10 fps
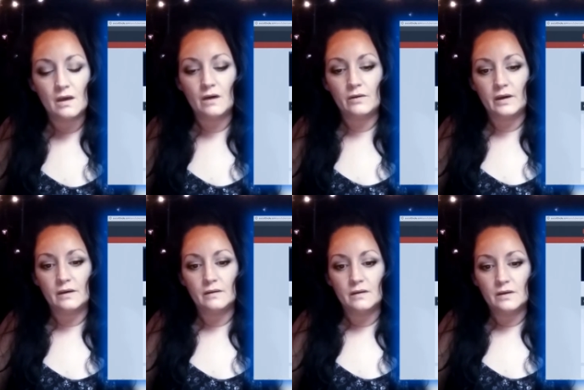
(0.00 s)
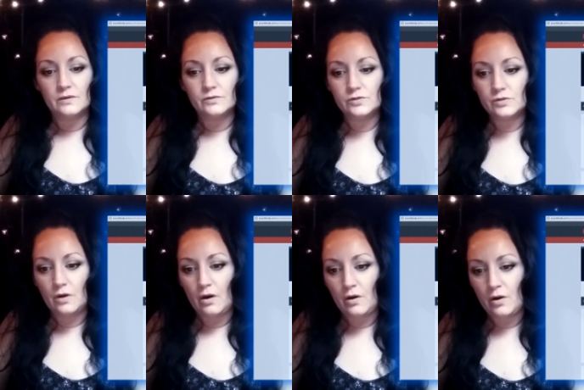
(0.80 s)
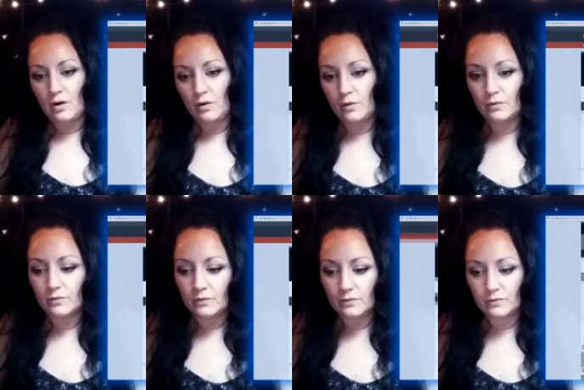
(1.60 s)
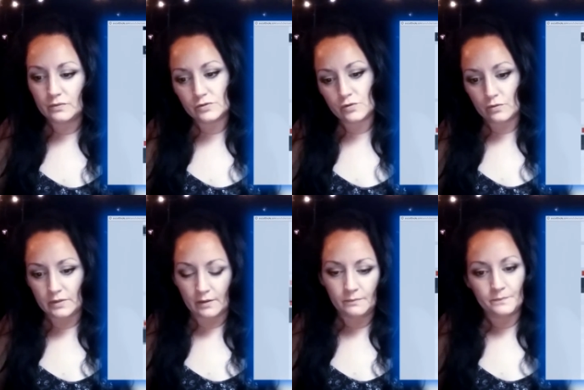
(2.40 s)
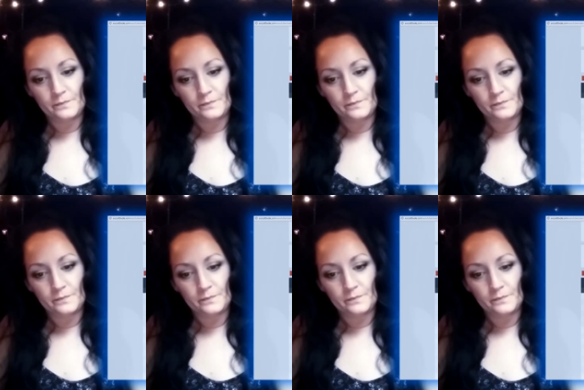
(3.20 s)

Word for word: Okay, so scroll down.